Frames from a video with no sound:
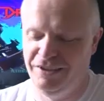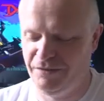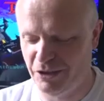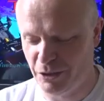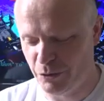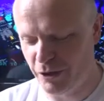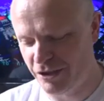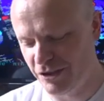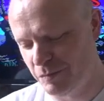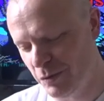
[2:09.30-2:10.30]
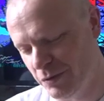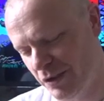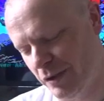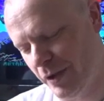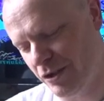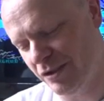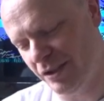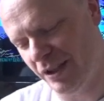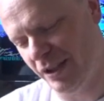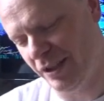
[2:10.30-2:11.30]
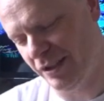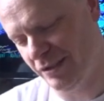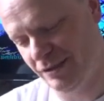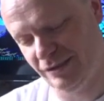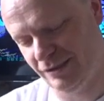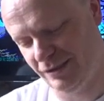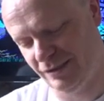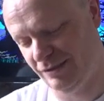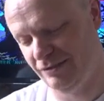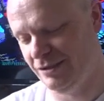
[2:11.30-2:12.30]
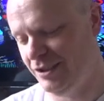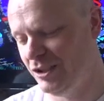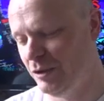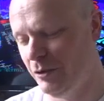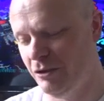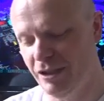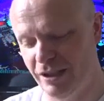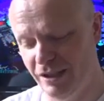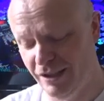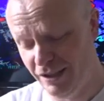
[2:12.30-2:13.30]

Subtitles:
If you know your 80s music, I imagine, it could be alright.